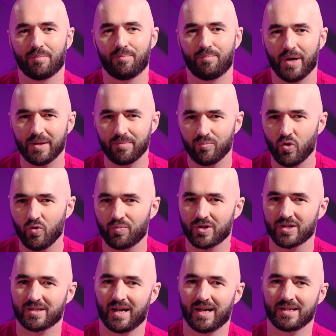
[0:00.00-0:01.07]
a bit more
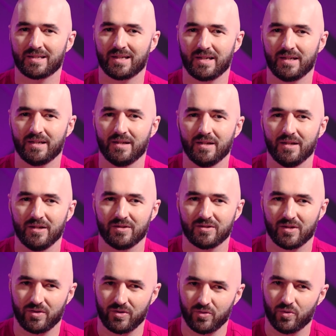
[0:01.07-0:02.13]
precisely
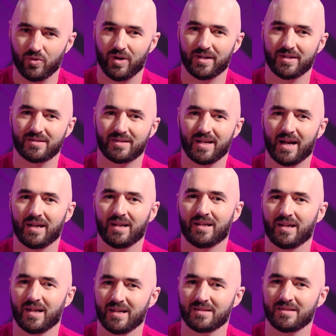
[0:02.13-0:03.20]
so your
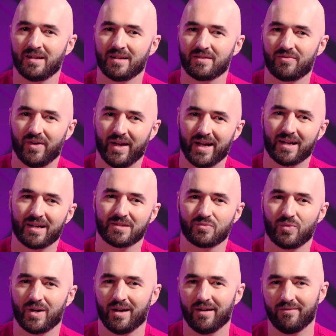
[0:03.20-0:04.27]
understanding isn't as vague as
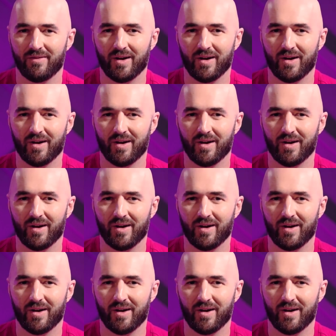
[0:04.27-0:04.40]
when I